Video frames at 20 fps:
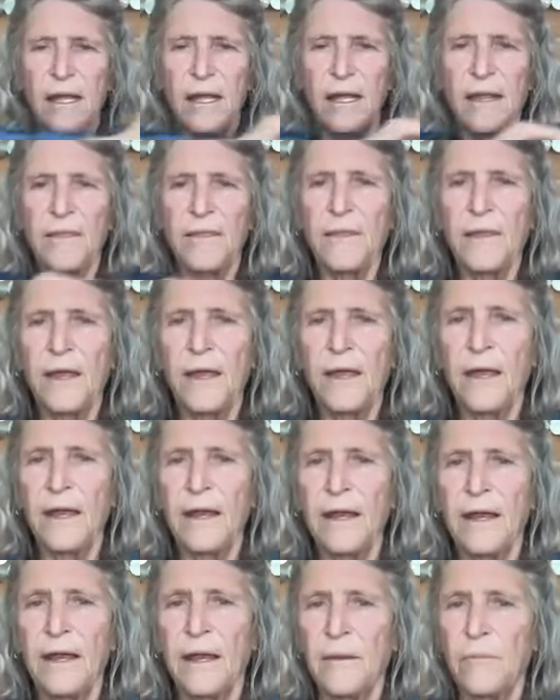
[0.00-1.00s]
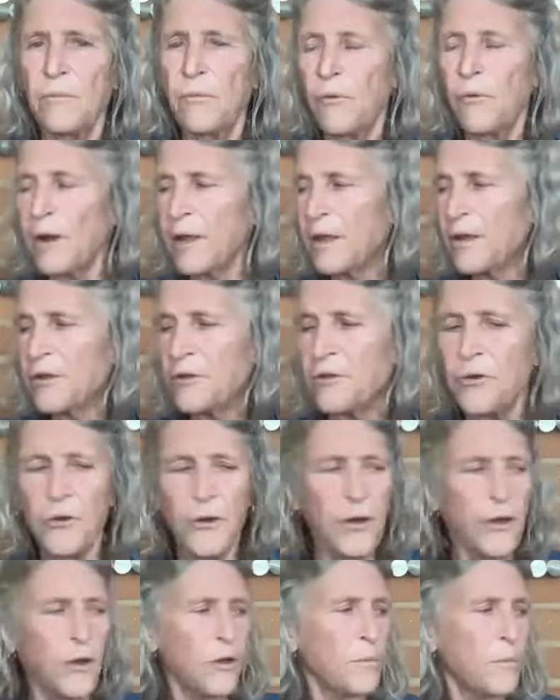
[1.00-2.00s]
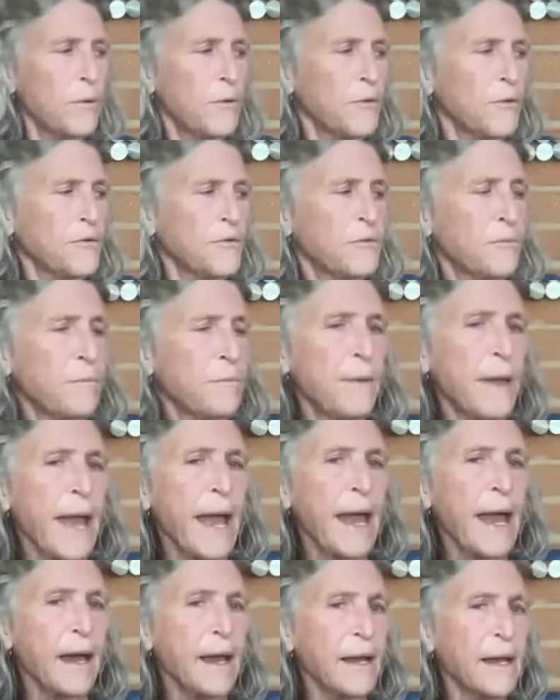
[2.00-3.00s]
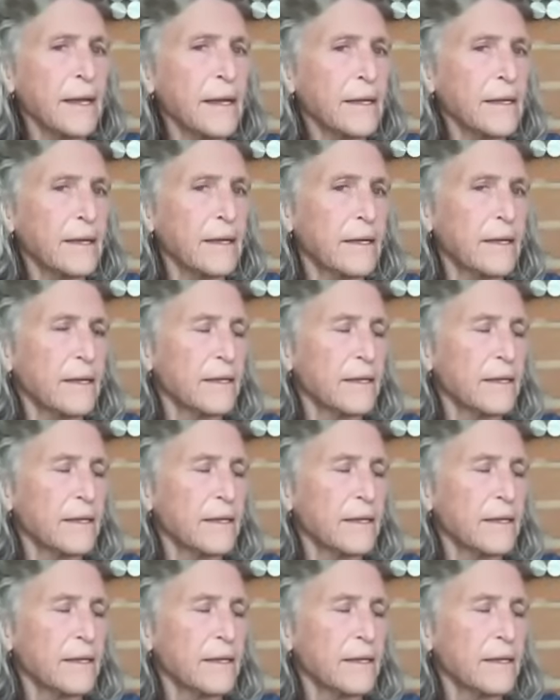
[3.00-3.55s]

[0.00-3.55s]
And then bringing your elbows back.